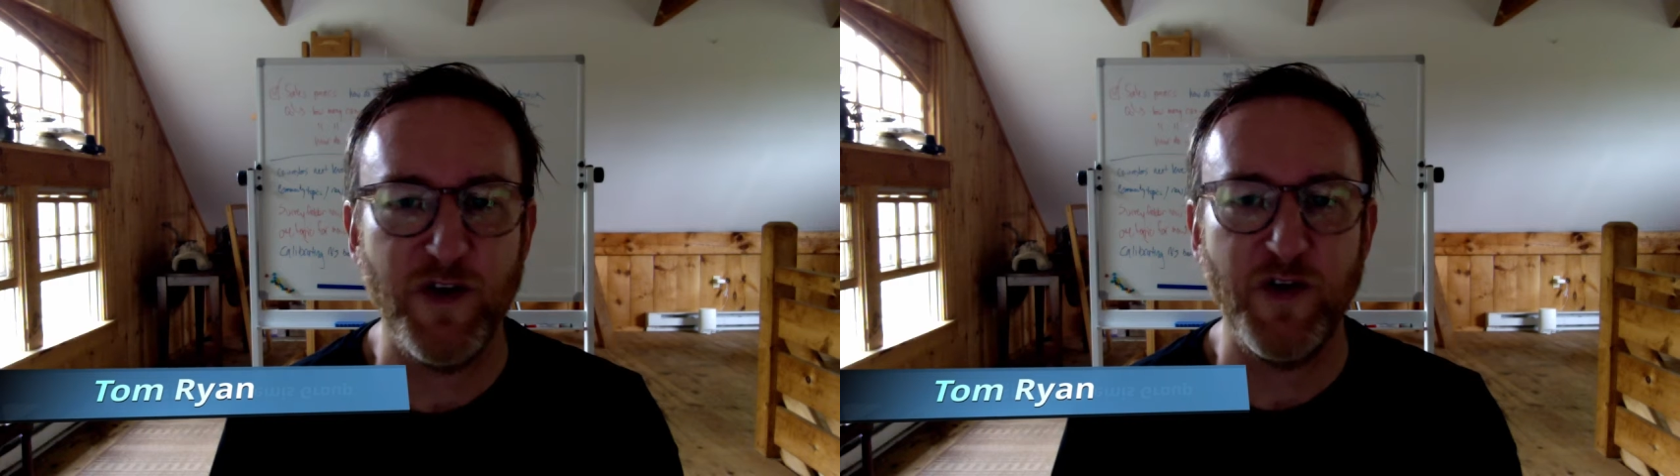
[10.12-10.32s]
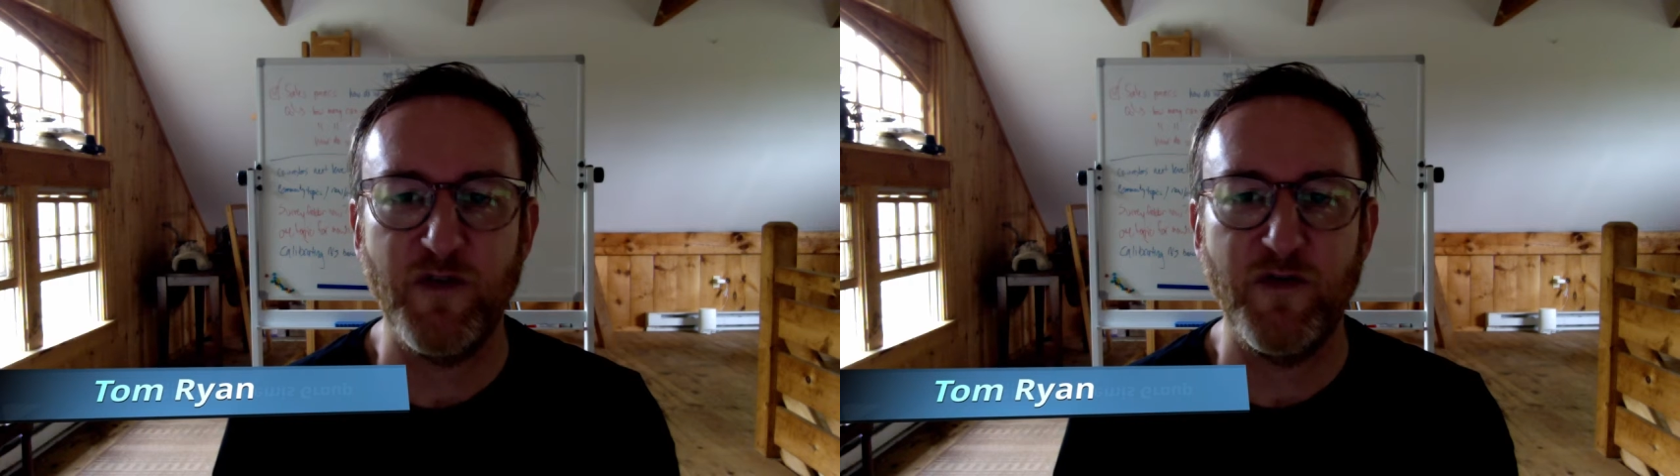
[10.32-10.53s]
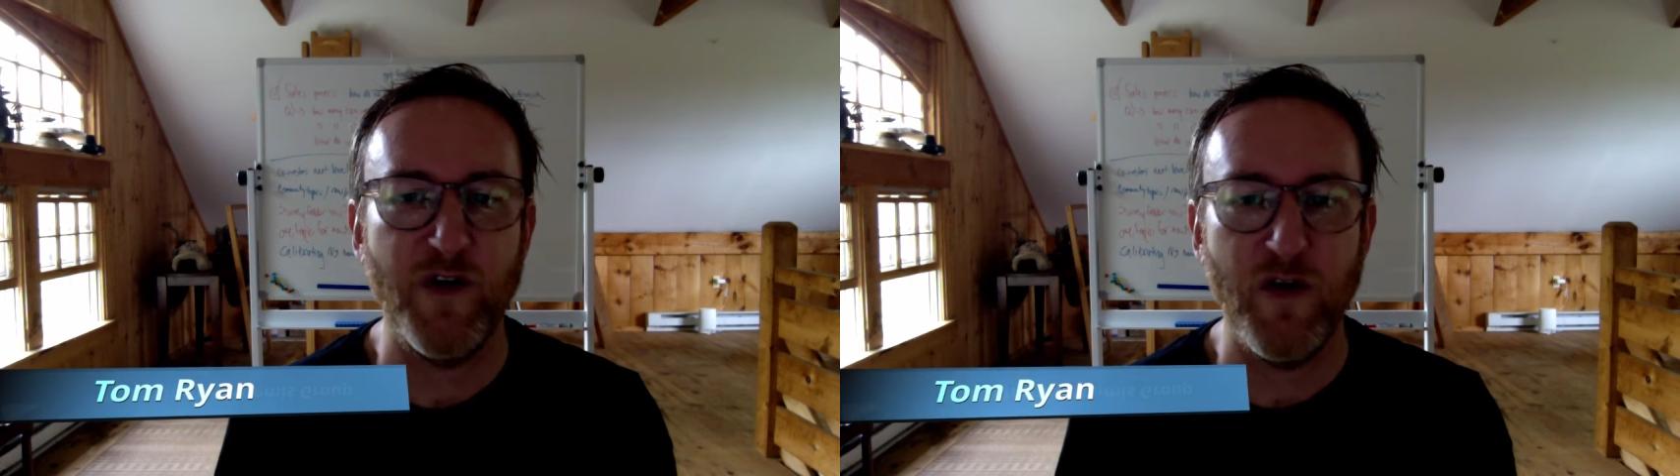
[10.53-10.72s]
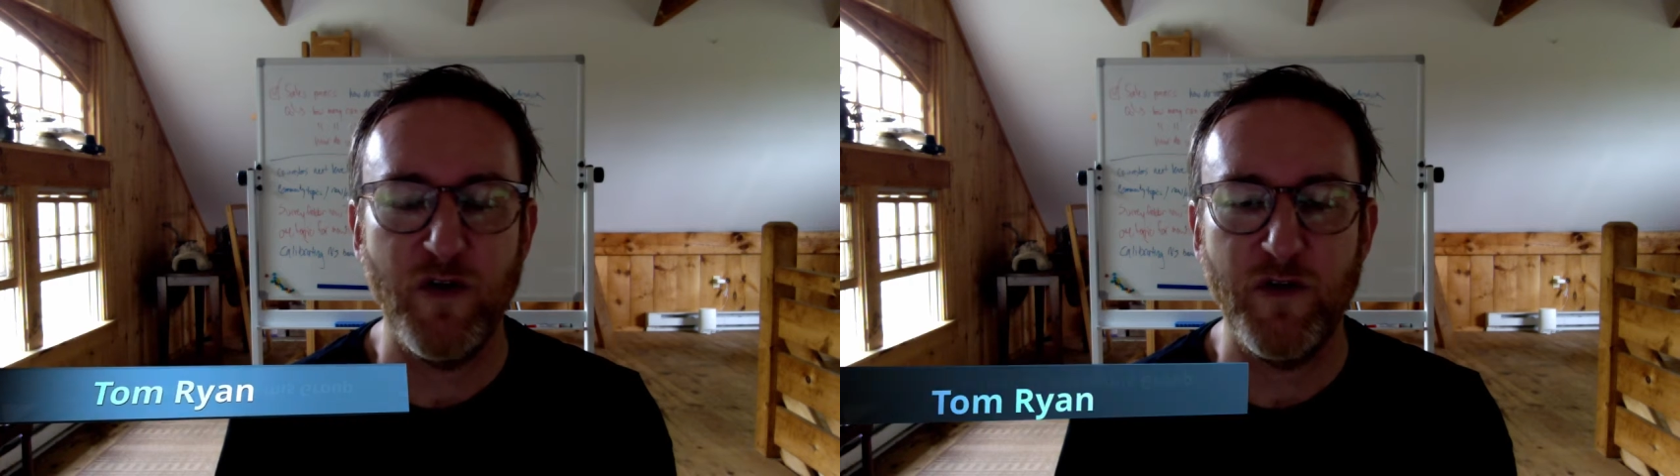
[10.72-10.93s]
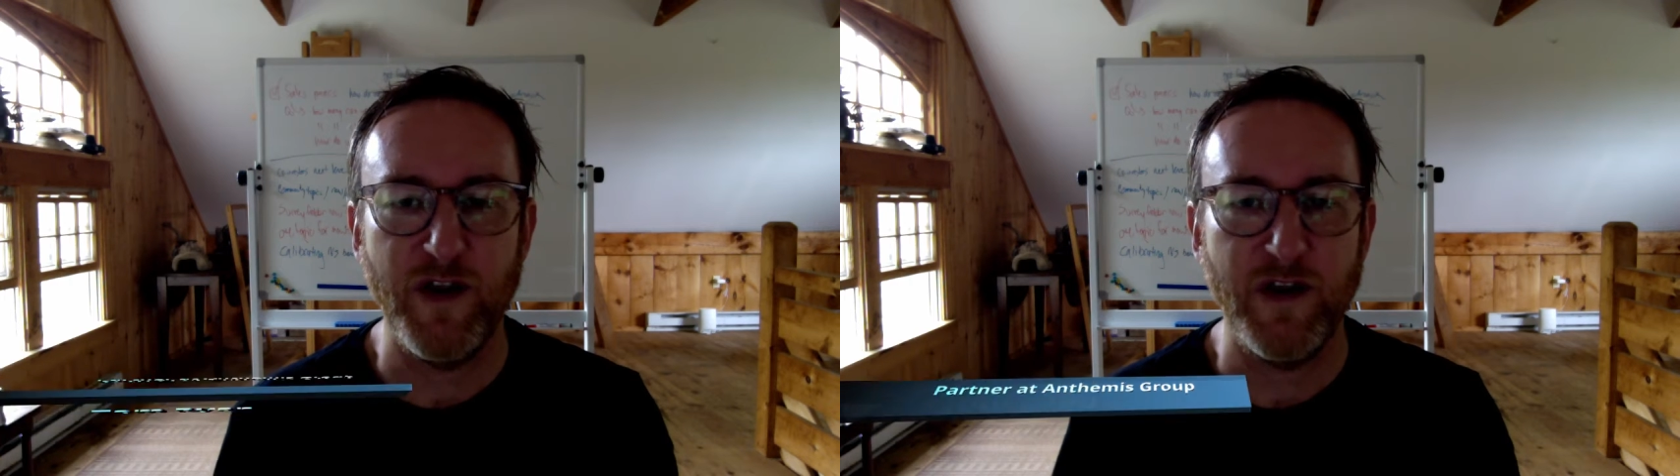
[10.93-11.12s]

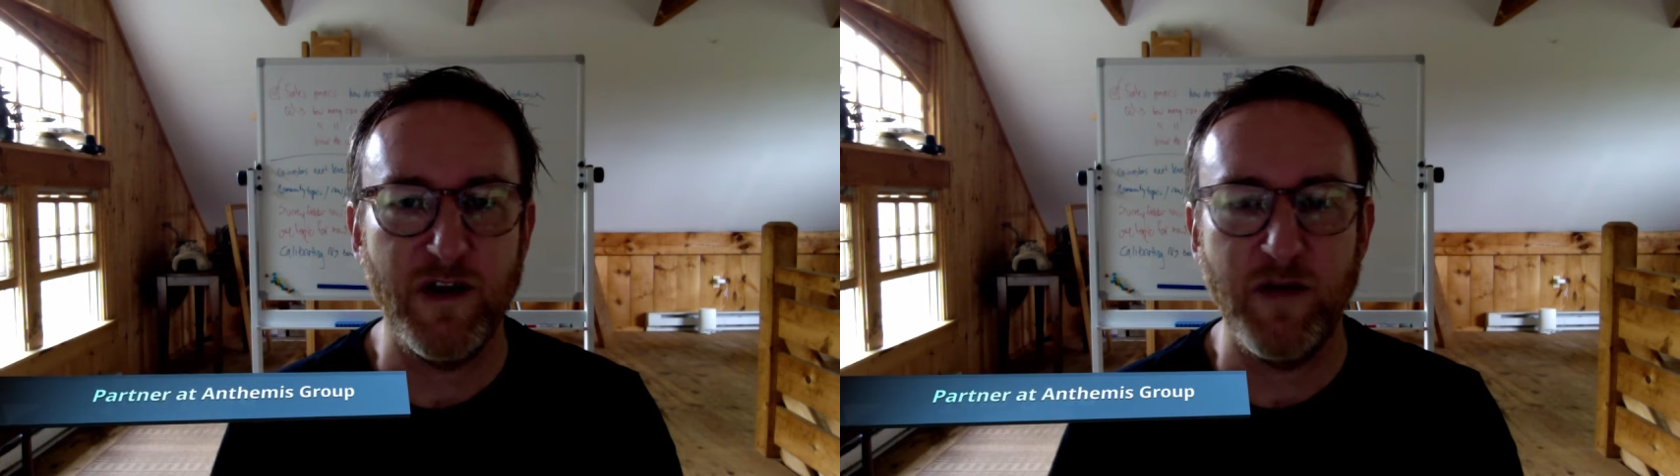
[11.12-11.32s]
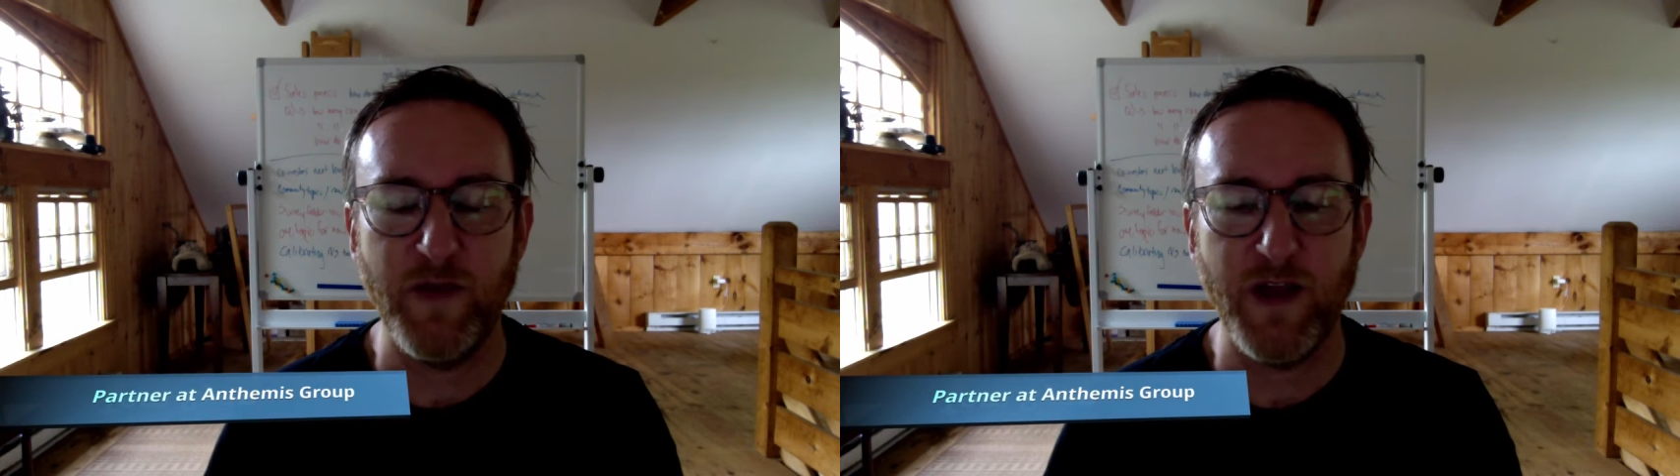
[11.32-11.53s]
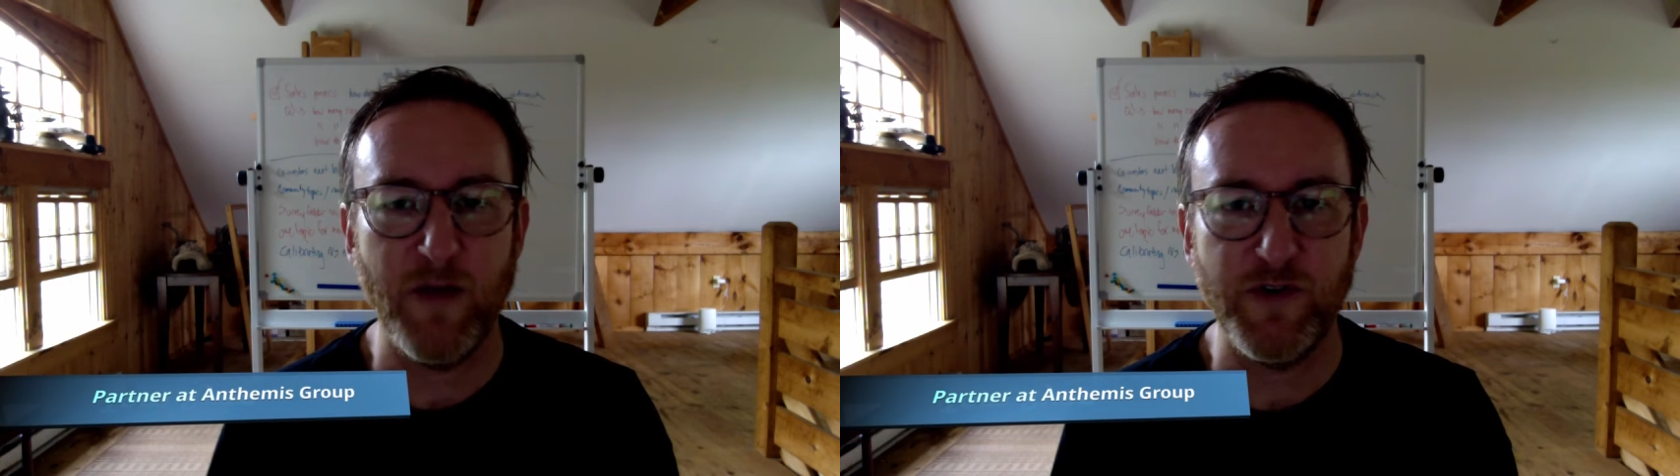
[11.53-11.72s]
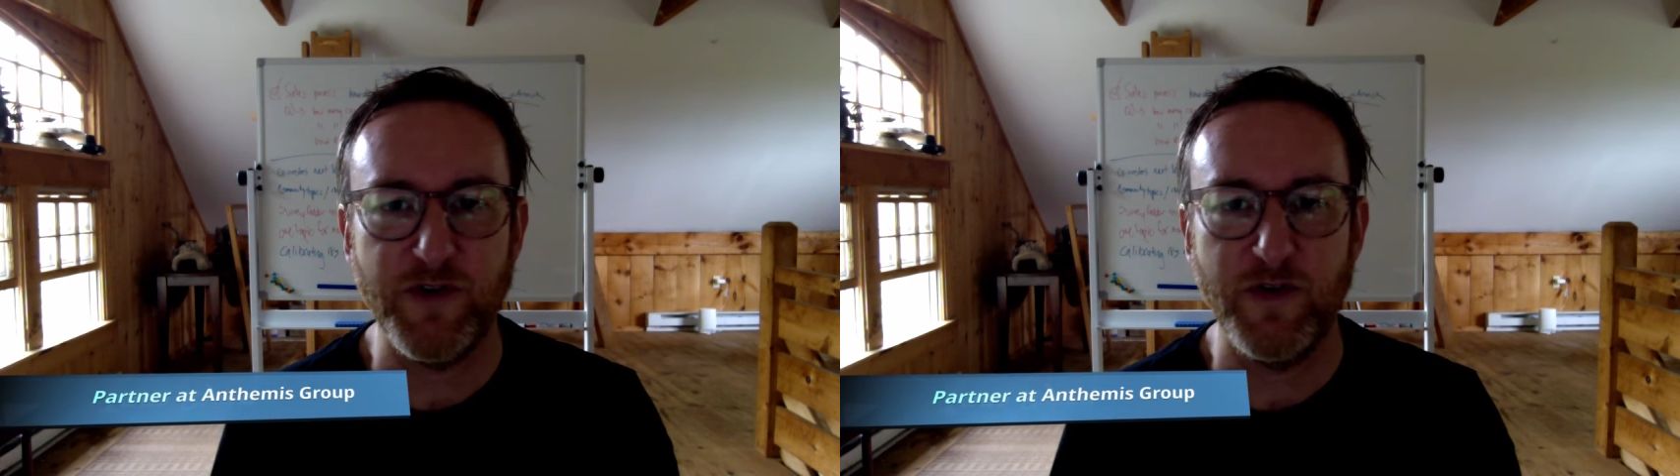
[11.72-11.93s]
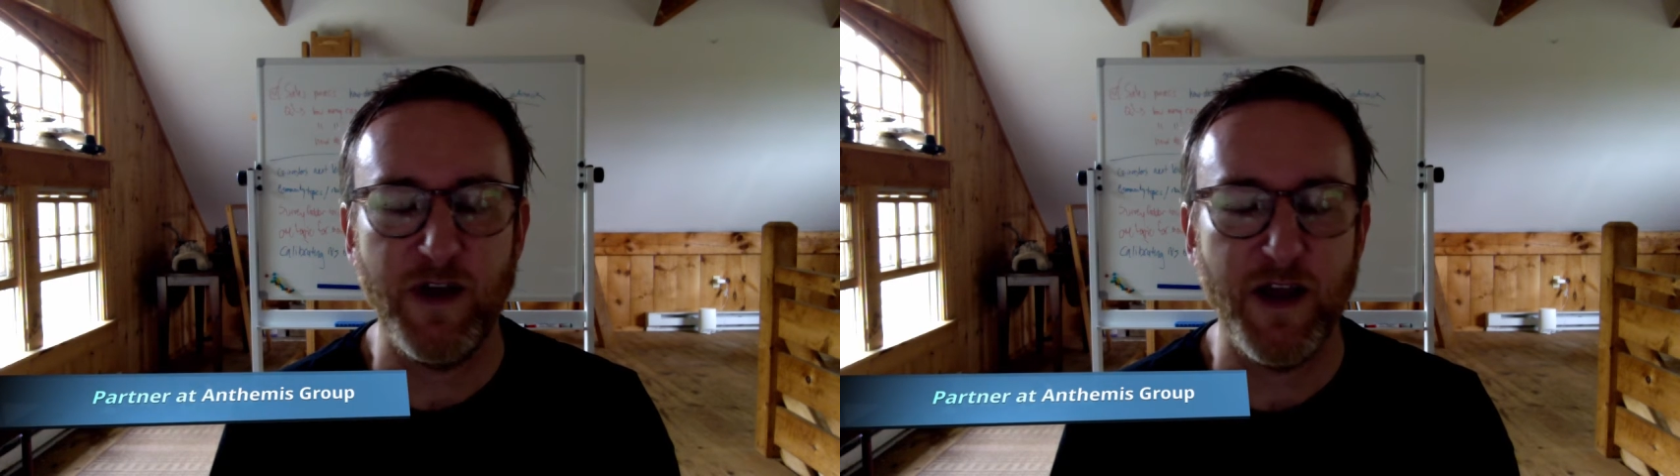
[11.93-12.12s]
phone and being able to
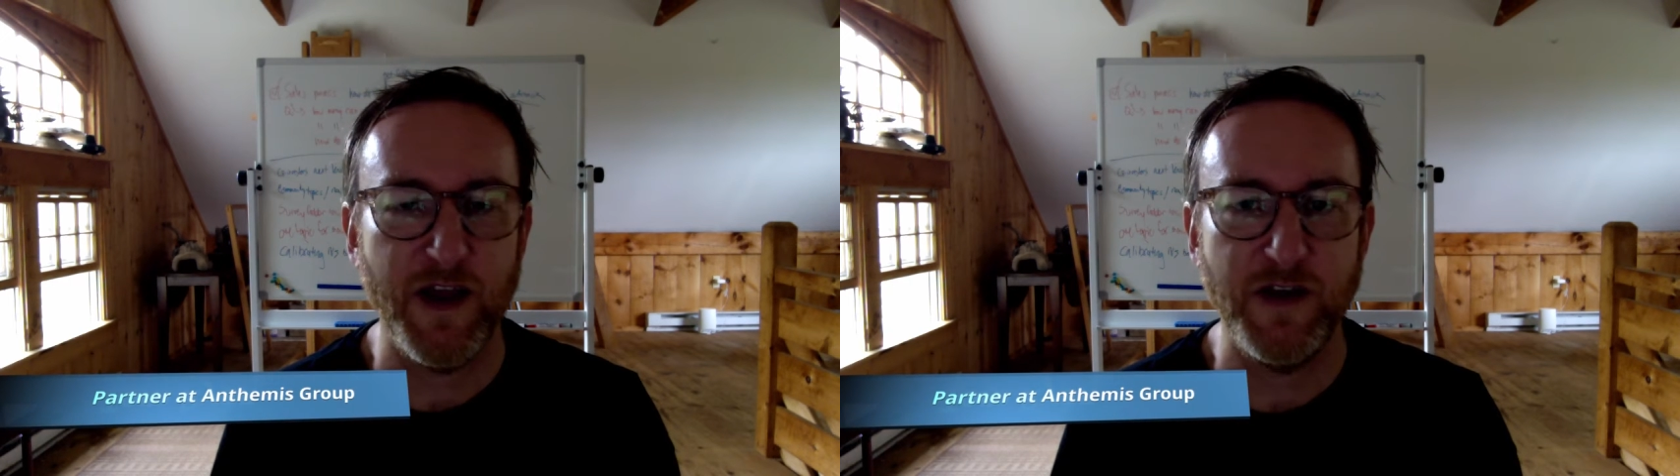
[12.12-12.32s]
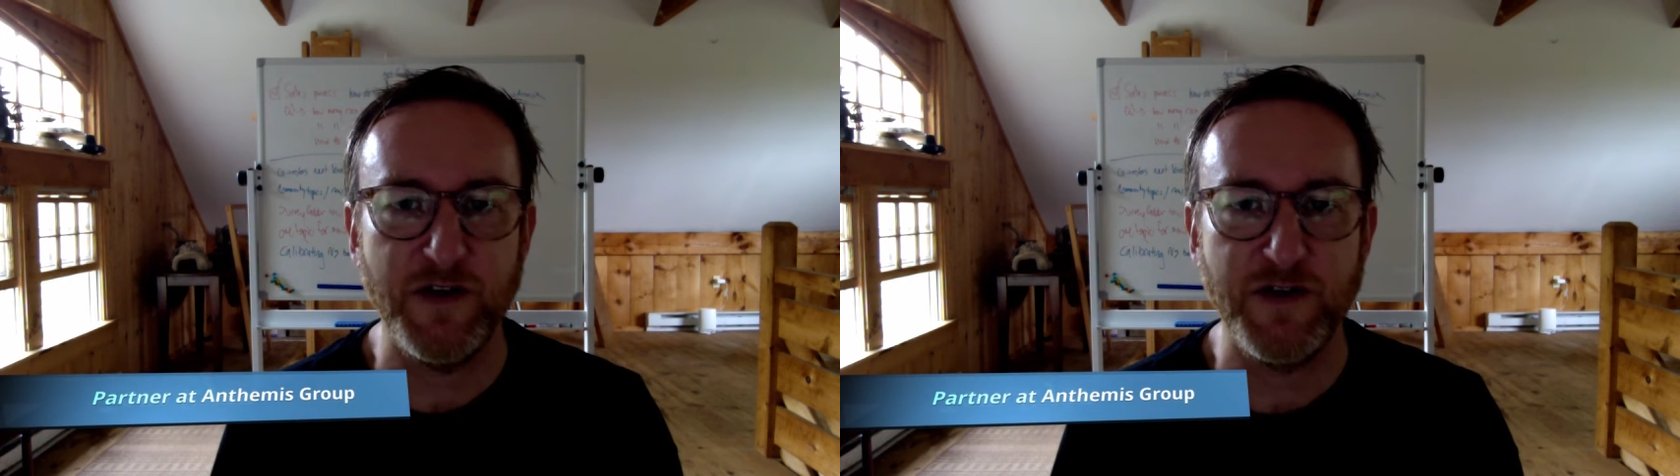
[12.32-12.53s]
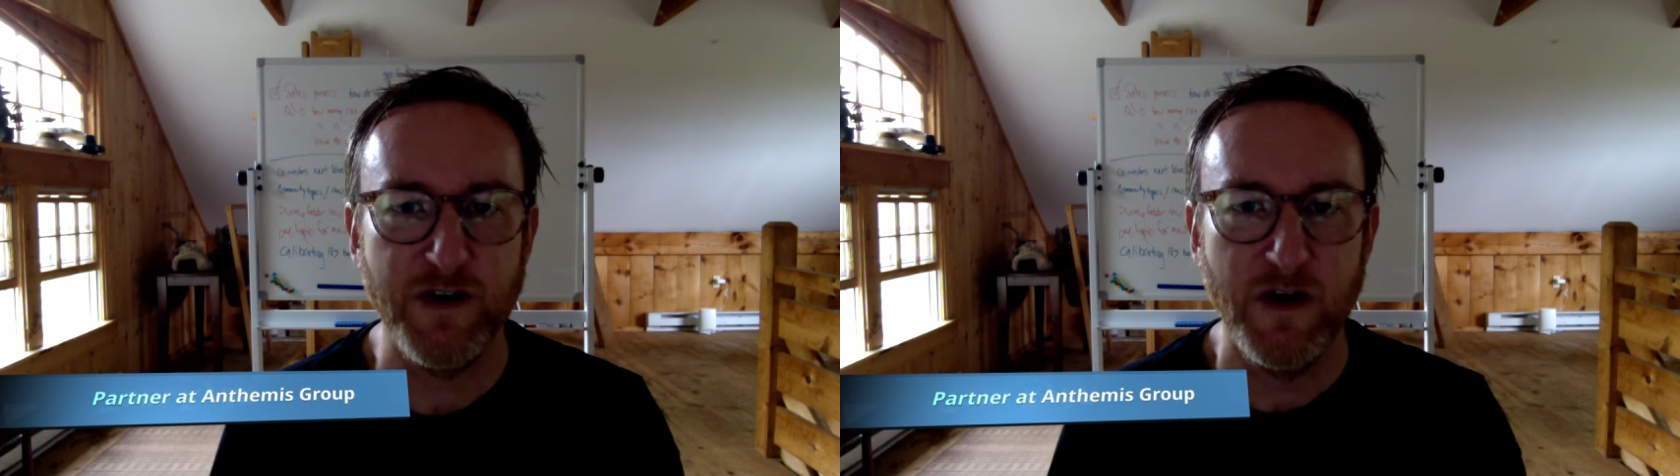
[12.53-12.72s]
engage